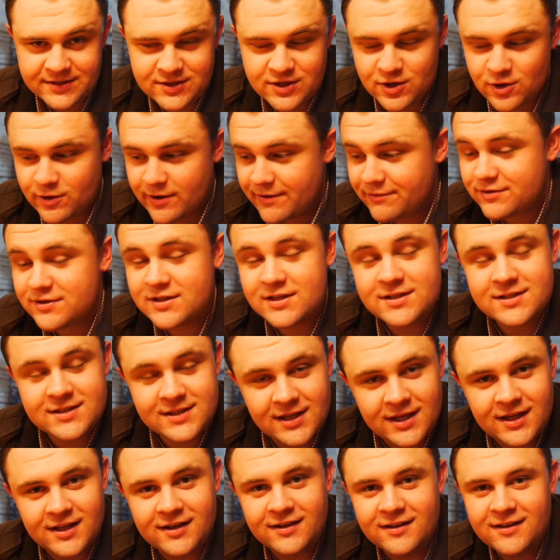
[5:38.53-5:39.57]
So ever since
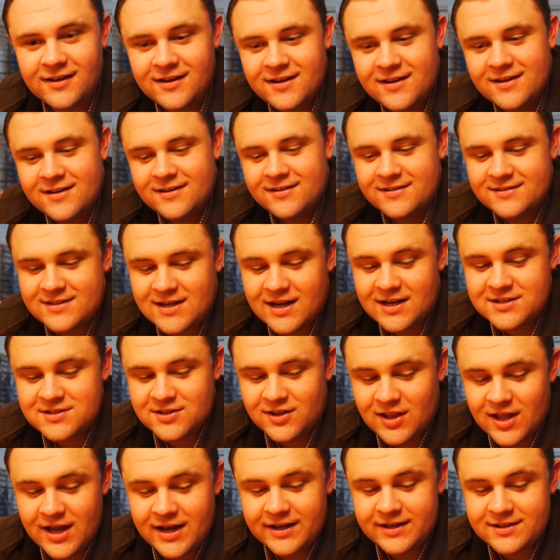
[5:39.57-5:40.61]
then, tines
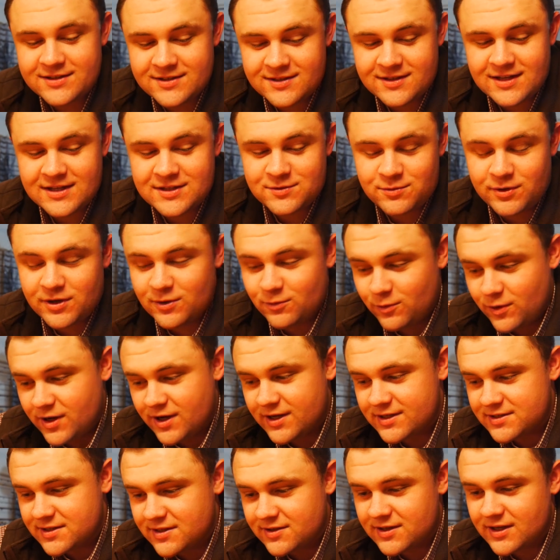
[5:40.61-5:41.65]
and lines, that's what it
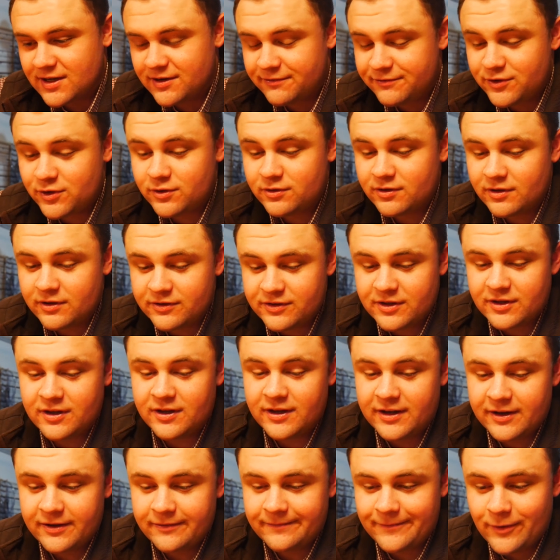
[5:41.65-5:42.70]
was. And then
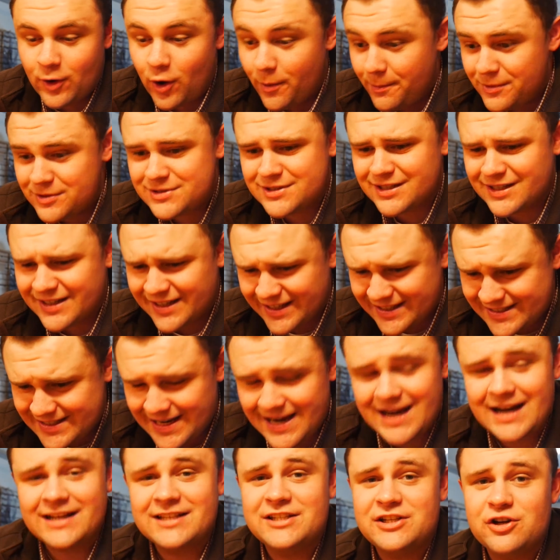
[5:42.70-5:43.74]
almost the
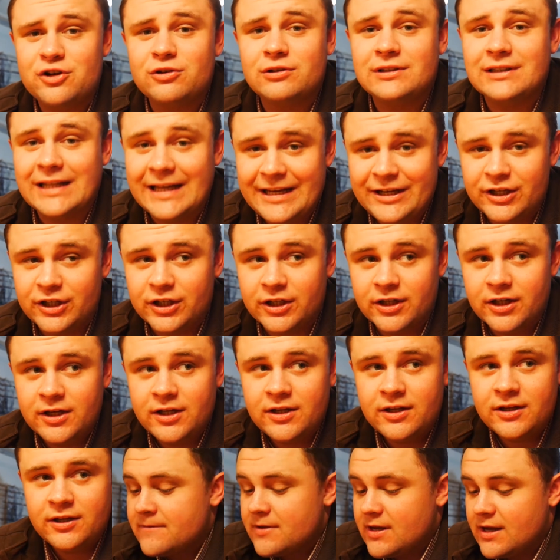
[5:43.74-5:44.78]
exact year later,
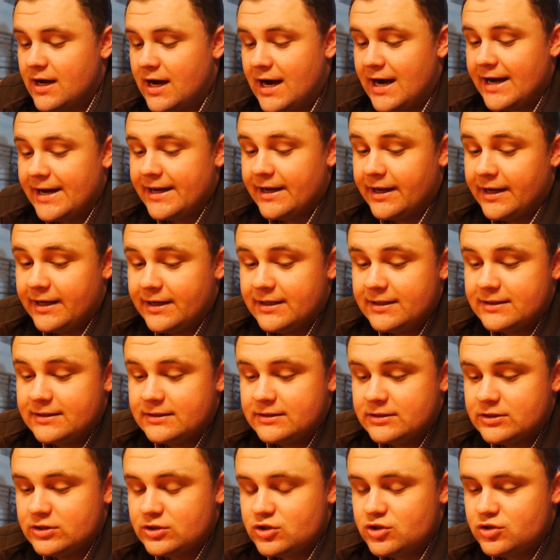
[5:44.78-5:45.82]
I
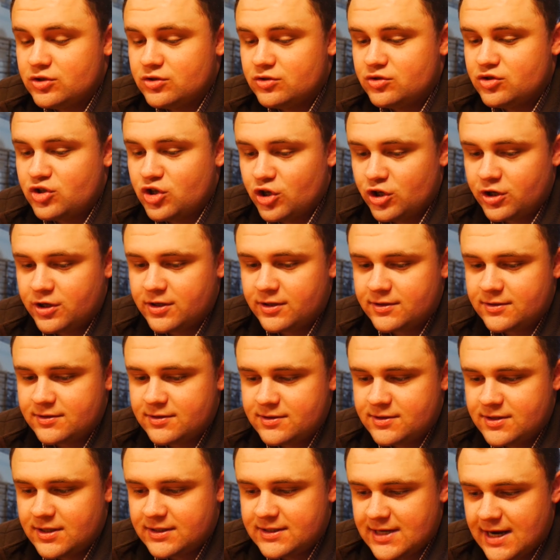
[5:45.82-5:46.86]
took
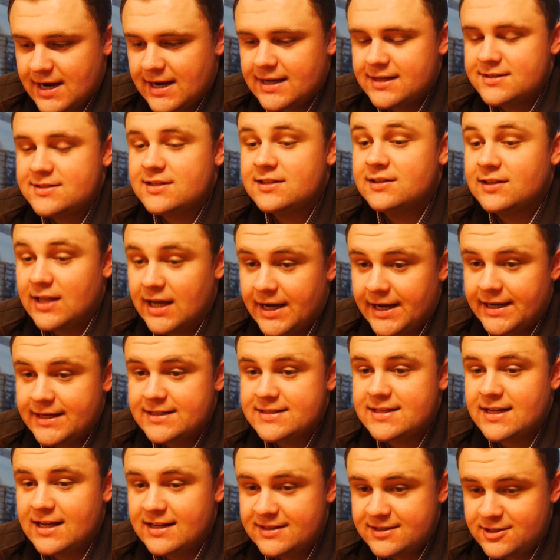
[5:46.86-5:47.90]
the Tines and
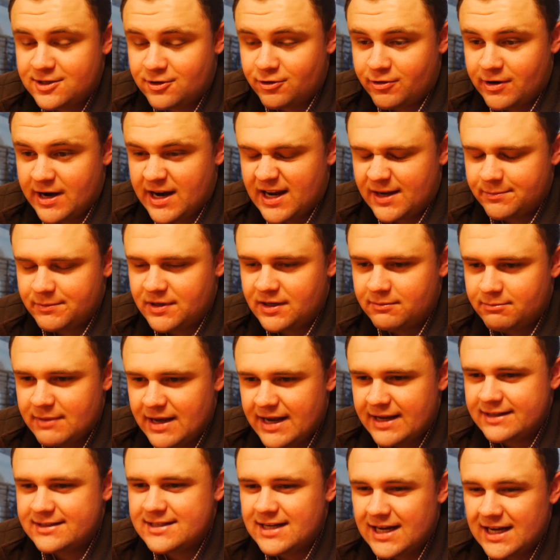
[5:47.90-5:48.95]
Lines Instagram and
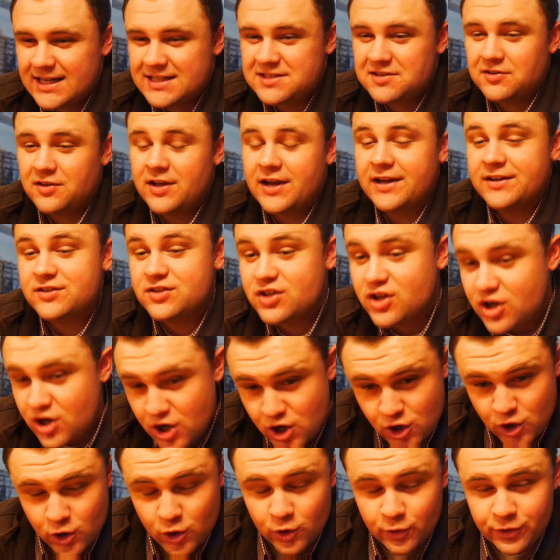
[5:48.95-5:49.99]
made Tines and Lines
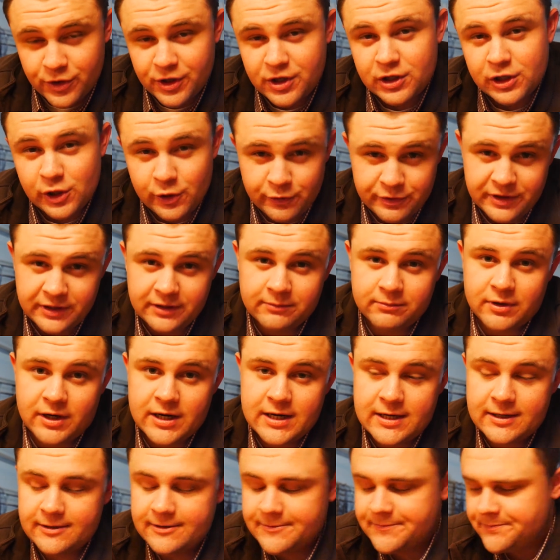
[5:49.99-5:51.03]
Co., the clothing
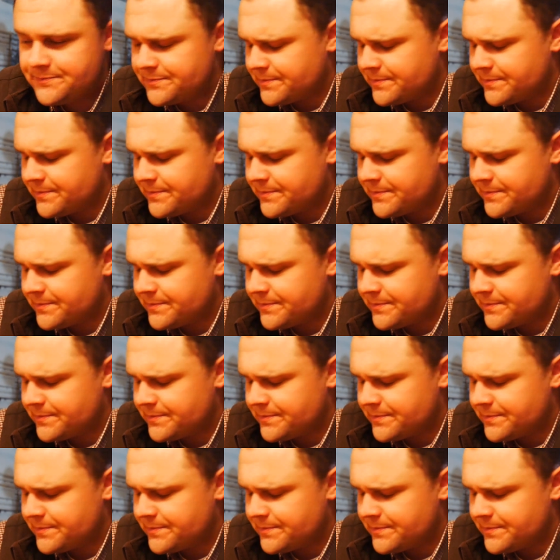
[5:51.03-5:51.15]
brand.